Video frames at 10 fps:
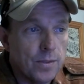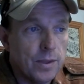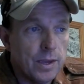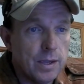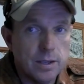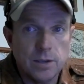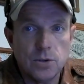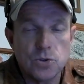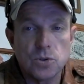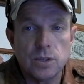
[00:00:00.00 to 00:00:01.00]
they
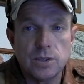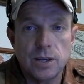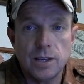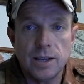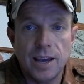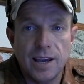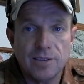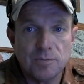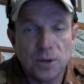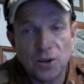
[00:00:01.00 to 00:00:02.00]
usually tend to
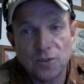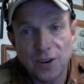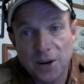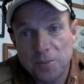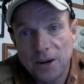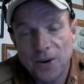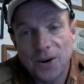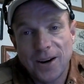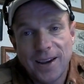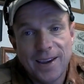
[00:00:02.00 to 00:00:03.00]
have better
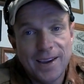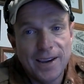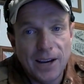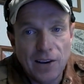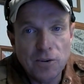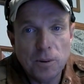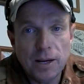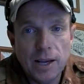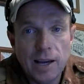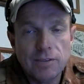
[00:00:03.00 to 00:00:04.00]
firepower.
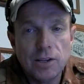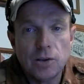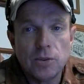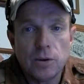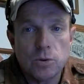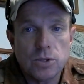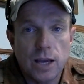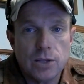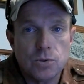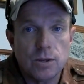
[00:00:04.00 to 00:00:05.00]
Everybody I've known that was
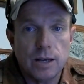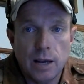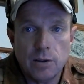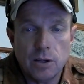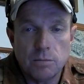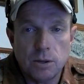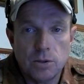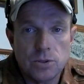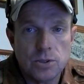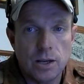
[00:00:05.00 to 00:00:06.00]
actually an outlaw
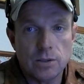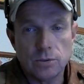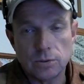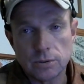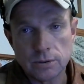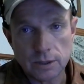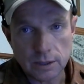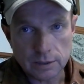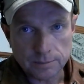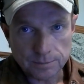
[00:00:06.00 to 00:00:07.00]
motorcycle
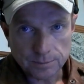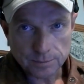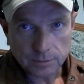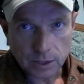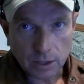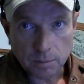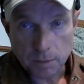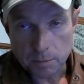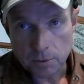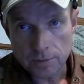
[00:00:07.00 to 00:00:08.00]
club
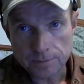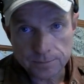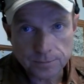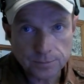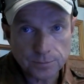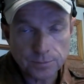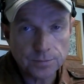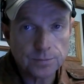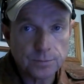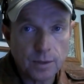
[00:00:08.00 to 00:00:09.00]
member,
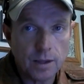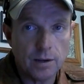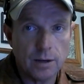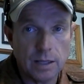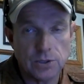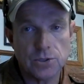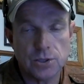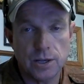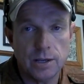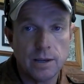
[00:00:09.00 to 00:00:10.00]
or I should
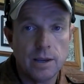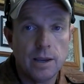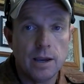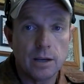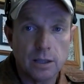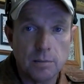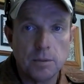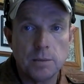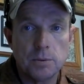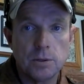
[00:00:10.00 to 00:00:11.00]
say a club
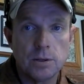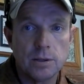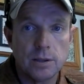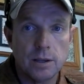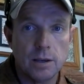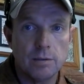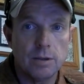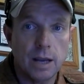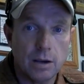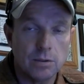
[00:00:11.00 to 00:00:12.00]
member of
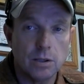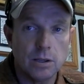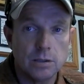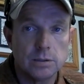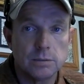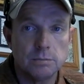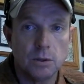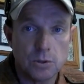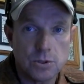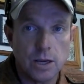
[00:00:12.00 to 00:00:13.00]
an outlaw
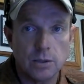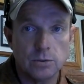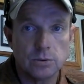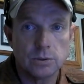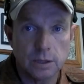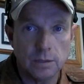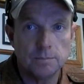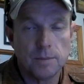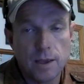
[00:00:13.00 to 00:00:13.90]
motorcycle club,